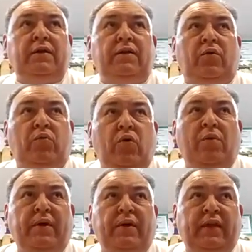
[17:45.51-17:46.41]
the
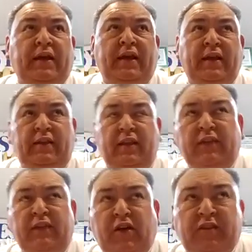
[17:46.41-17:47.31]
woman that
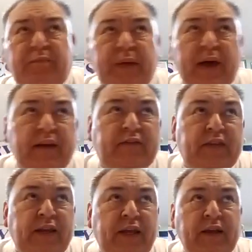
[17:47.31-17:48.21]
cannot talk Spanish
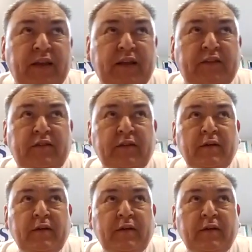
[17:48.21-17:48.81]
and English